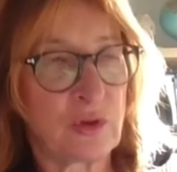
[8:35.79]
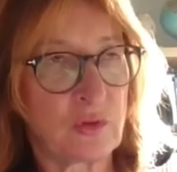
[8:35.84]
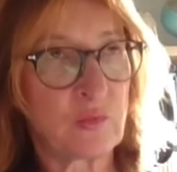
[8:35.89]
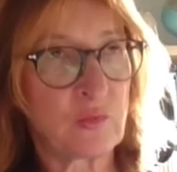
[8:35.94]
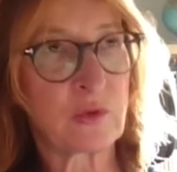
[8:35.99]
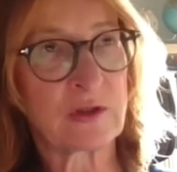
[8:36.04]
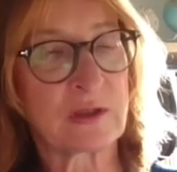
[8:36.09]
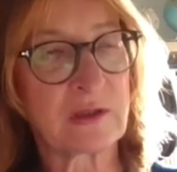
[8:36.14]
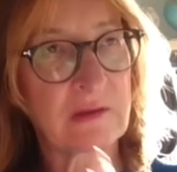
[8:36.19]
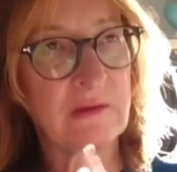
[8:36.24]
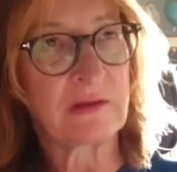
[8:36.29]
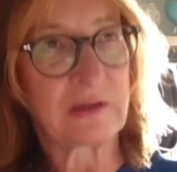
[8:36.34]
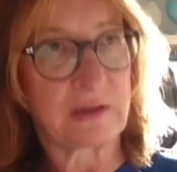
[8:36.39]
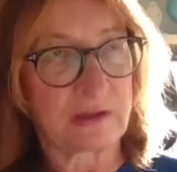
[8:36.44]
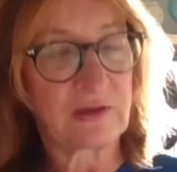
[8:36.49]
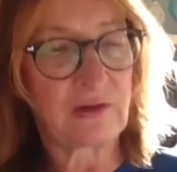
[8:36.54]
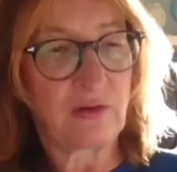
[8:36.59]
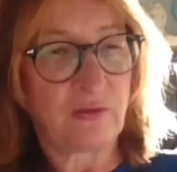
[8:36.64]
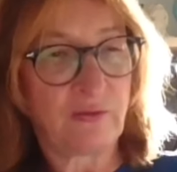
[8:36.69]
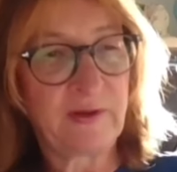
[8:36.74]
which was
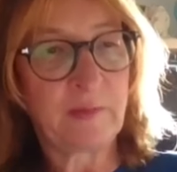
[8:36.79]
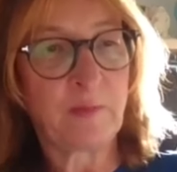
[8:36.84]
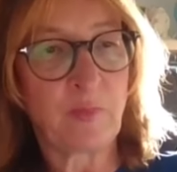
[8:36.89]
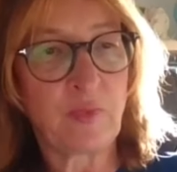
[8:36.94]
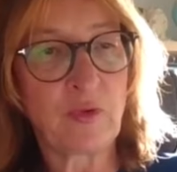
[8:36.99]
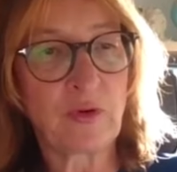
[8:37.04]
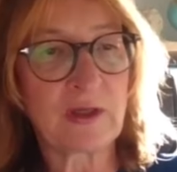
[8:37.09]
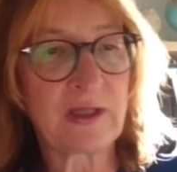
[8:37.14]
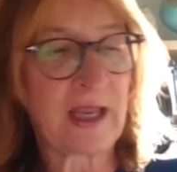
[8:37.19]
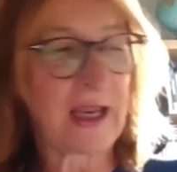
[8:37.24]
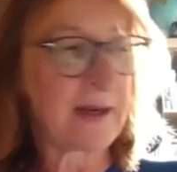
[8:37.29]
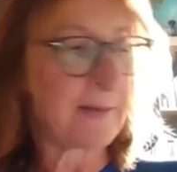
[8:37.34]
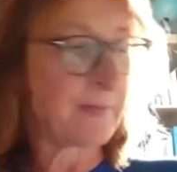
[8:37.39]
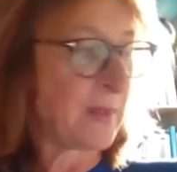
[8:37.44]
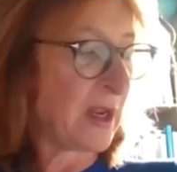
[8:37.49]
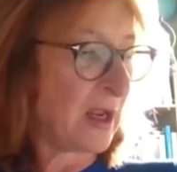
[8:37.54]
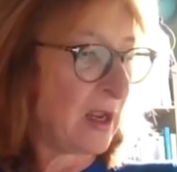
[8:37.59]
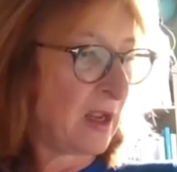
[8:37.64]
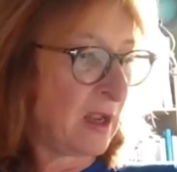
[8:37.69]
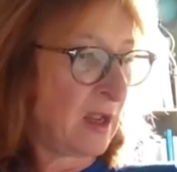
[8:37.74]
the Slovene book
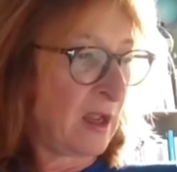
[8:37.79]
then.